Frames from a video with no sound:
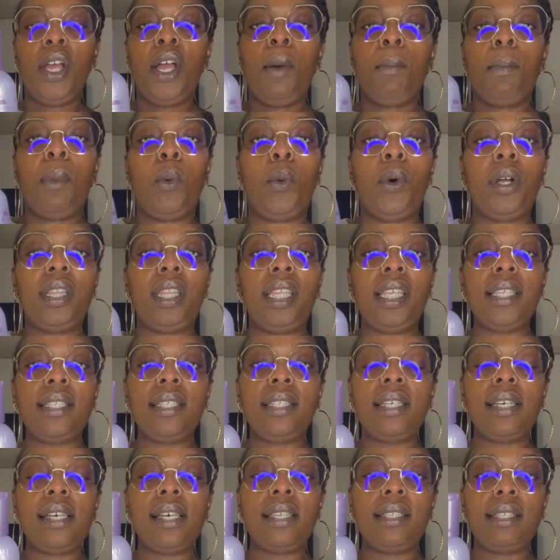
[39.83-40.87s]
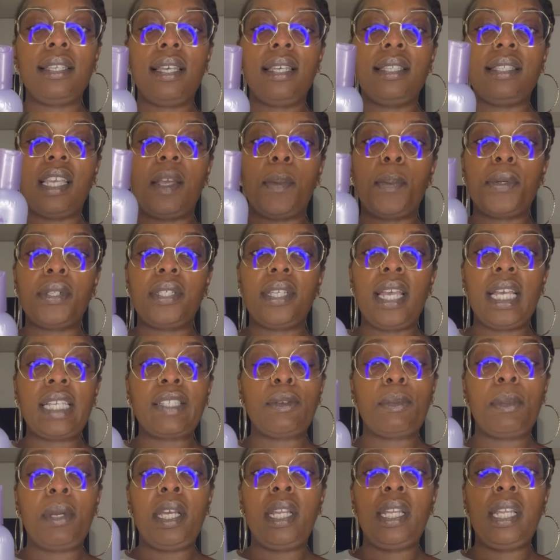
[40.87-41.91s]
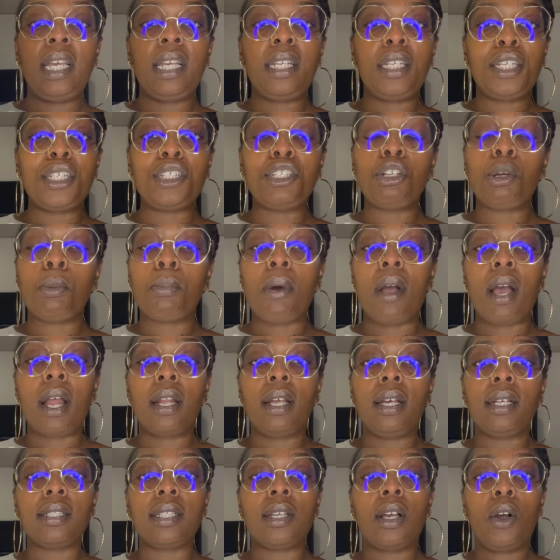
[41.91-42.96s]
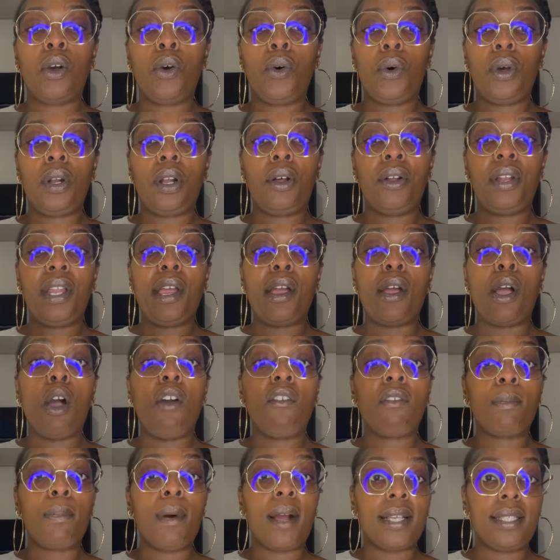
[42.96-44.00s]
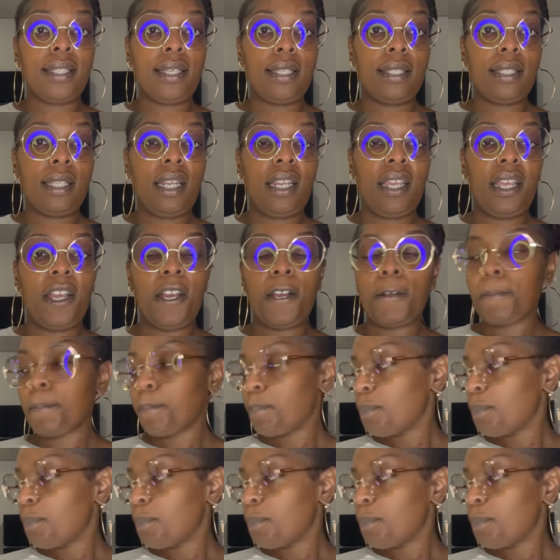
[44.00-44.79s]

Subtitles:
But what this does is it protects from any additional product going on there over processing the hair.